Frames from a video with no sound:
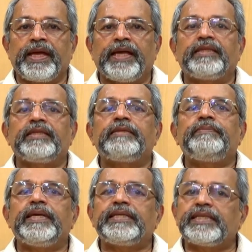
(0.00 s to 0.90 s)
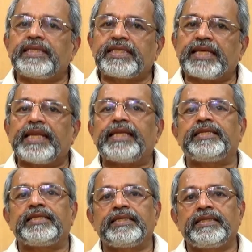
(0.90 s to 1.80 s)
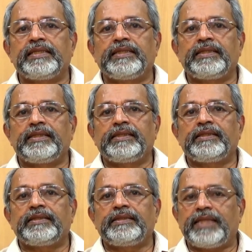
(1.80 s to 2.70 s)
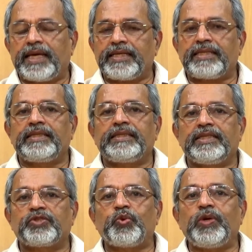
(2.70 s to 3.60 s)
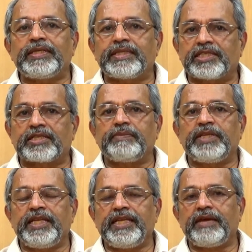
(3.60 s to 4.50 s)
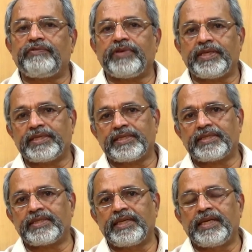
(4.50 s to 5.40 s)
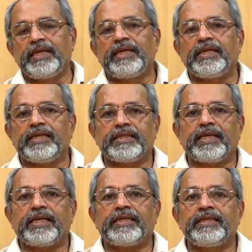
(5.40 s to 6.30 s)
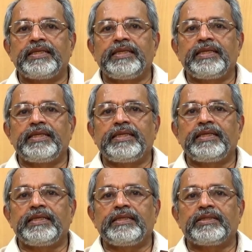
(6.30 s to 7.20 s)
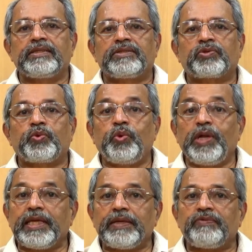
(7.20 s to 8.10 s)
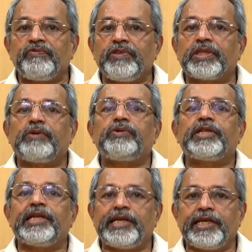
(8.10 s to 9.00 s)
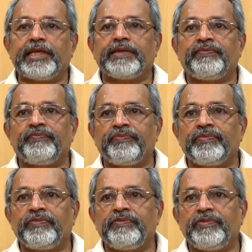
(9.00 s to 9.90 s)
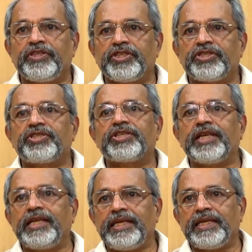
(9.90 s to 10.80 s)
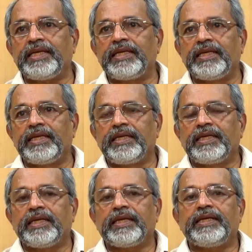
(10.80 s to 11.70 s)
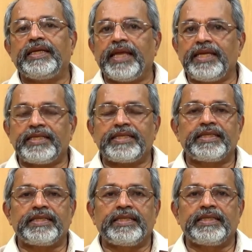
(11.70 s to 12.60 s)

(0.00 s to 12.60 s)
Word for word: I think the basic challenge that the schooling system in India faces is that schooling without learning, which is really a great